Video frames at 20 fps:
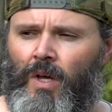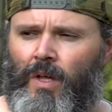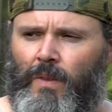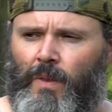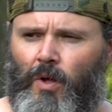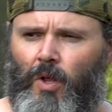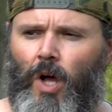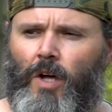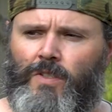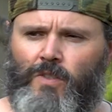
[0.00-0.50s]

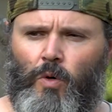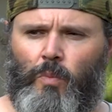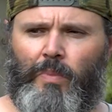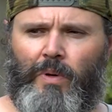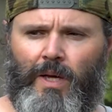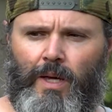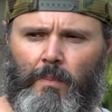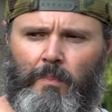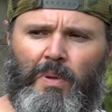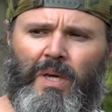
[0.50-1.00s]
There'll also
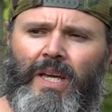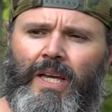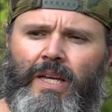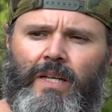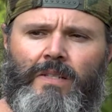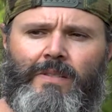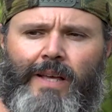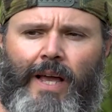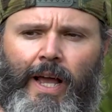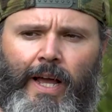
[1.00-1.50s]
be
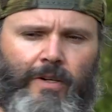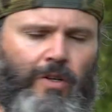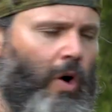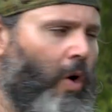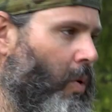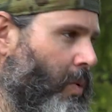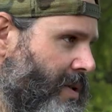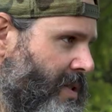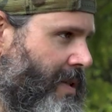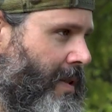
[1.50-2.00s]
peas and
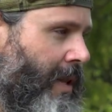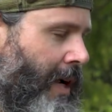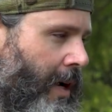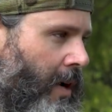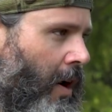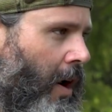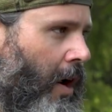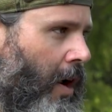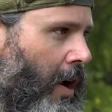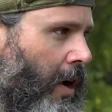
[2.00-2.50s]
oats that
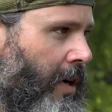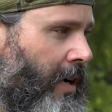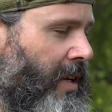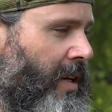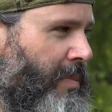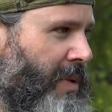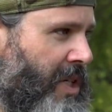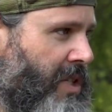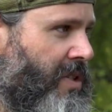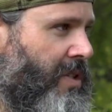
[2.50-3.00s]
are going
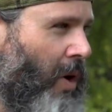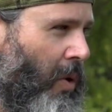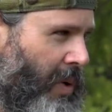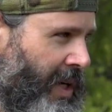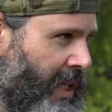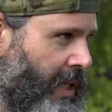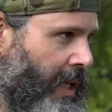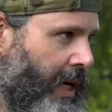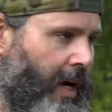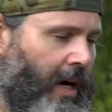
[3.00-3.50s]
to be sown
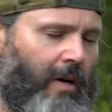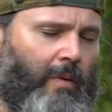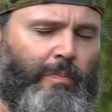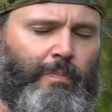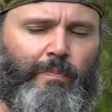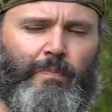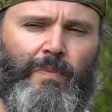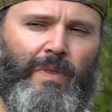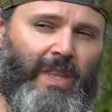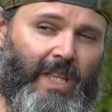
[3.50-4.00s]
in there
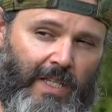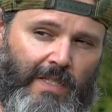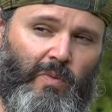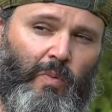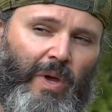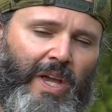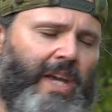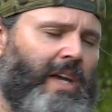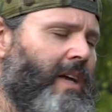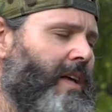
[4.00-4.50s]
this
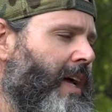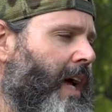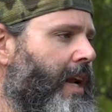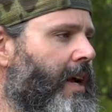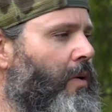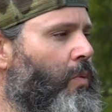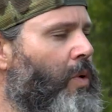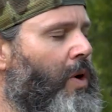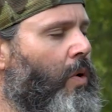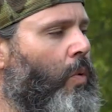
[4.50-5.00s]
week, and
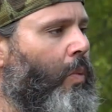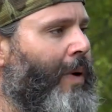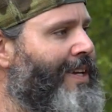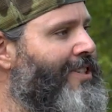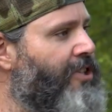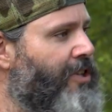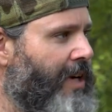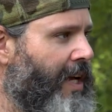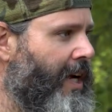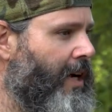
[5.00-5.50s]
it will
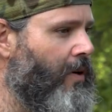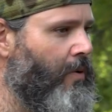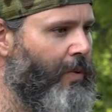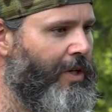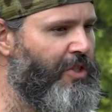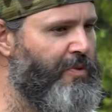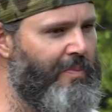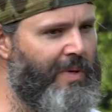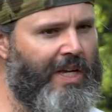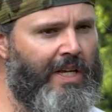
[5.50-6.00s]
winter kill,
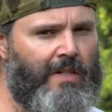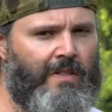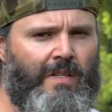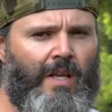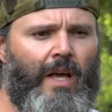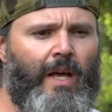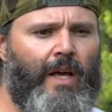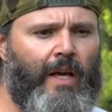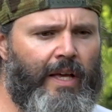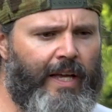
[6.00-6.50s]
which means
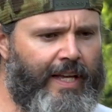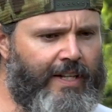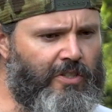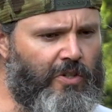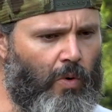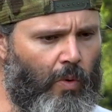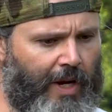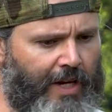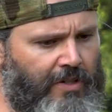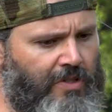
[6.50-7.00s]
it's
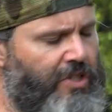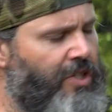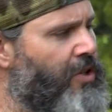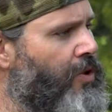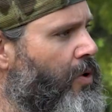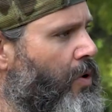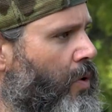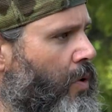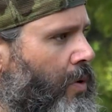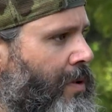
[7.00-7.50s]
going
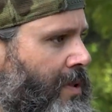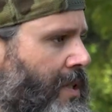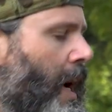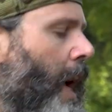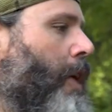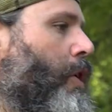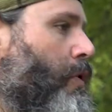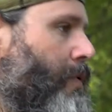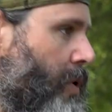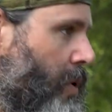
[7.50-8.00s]
to
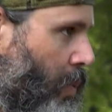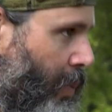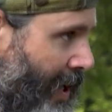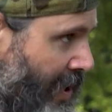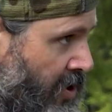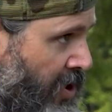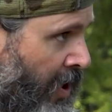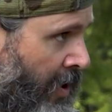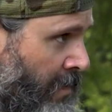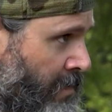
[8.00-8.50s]
die over the
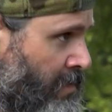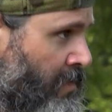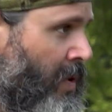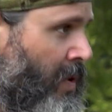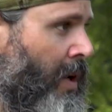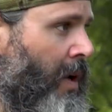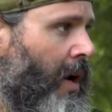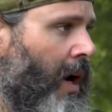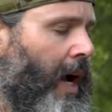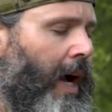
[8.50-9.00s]
winter.
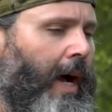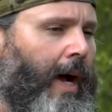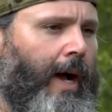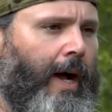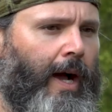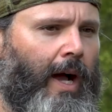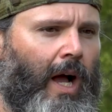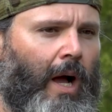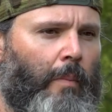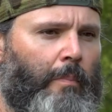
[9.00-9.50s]

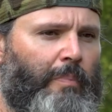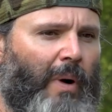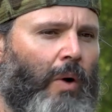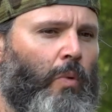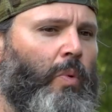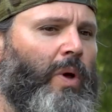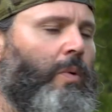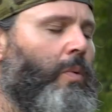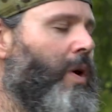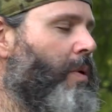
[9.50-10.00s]

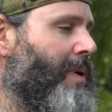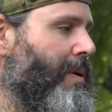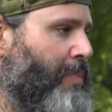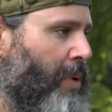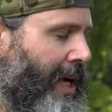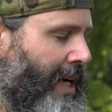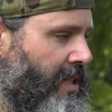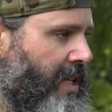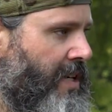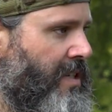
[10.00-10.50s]
but we will be
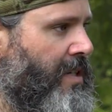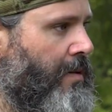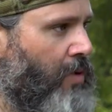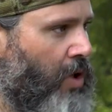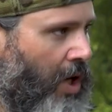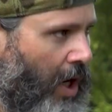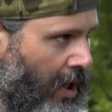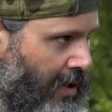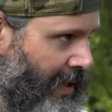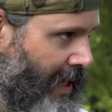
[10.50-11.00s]
planting some
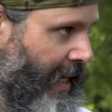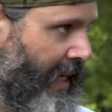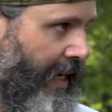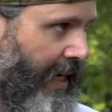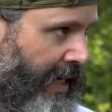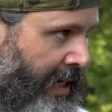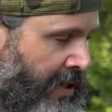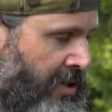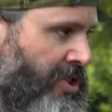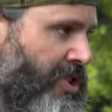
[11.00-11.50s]
garlic
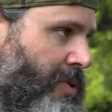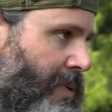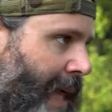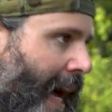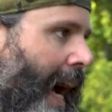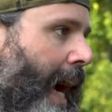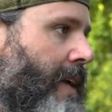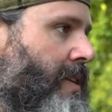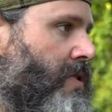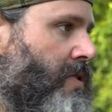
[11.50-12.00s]
into
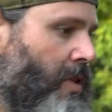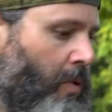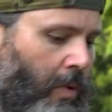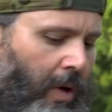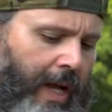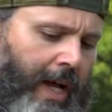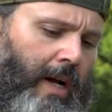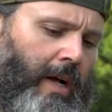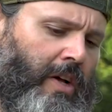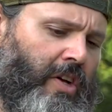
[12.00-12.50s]
that. So we'll
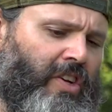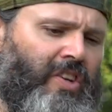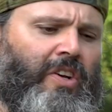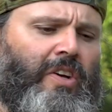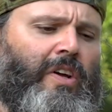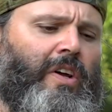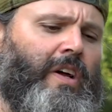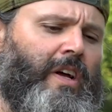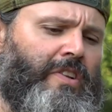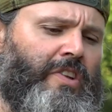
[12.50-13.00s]
get a
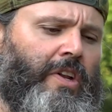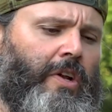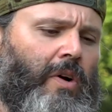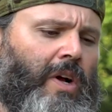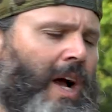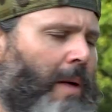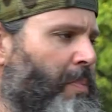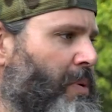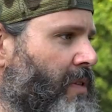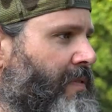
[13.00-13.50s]
good,
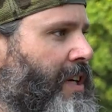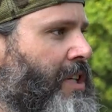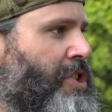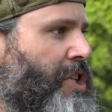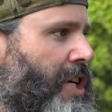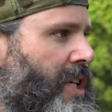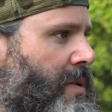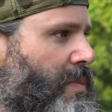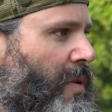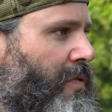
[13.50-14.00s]
couple of
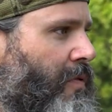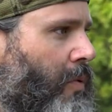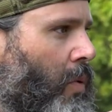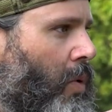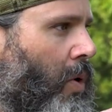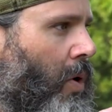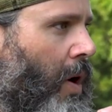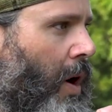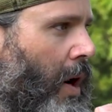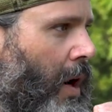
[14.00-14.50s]
inches
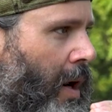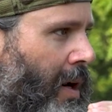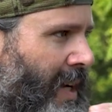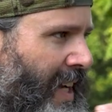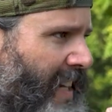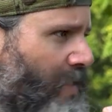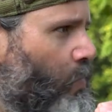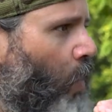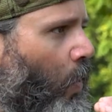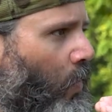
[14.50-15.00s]
before
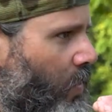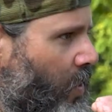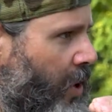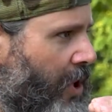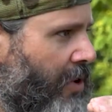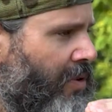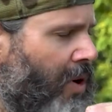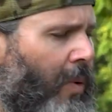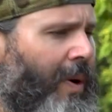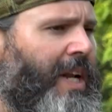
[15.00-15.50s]
it won't
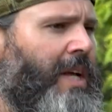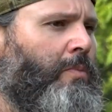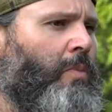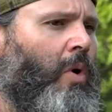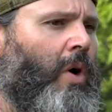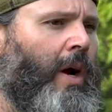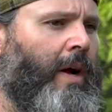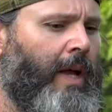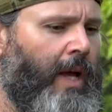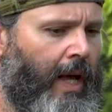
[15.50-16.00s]
really grow
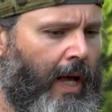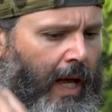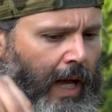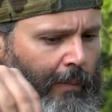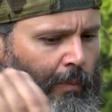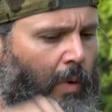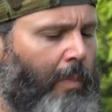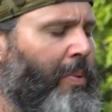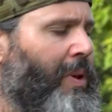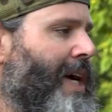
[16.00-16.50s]
anymore,
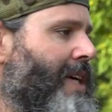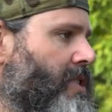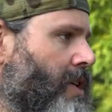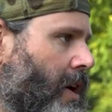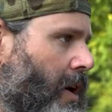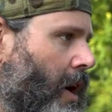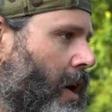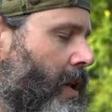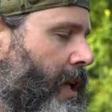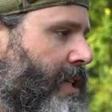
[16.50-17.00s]
and we'll plant our
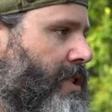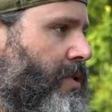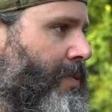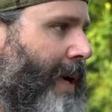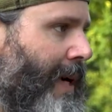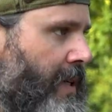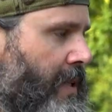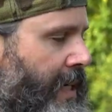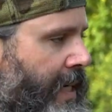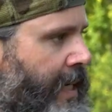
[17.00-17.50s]
garlic
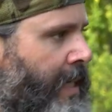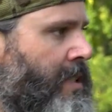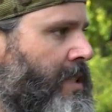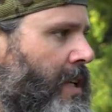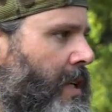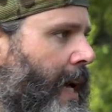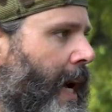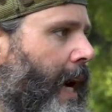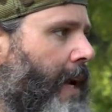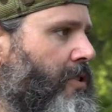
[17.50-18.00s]
directly
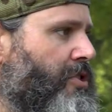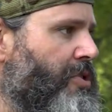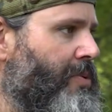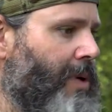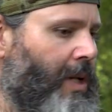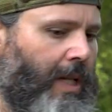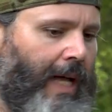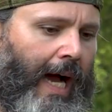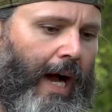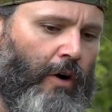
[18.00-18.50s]
into that to
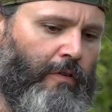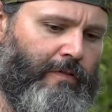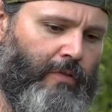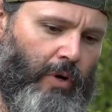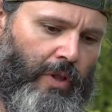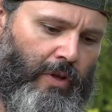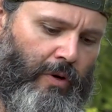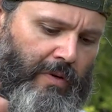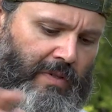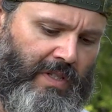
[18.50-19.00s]
allow
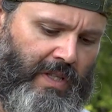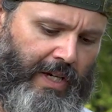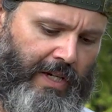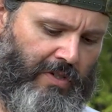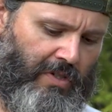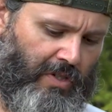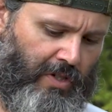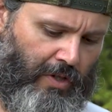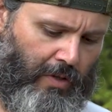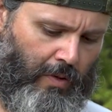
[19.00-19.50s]
for those
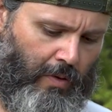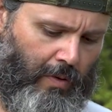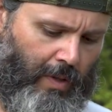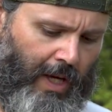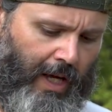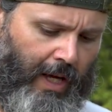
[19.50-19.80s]
things to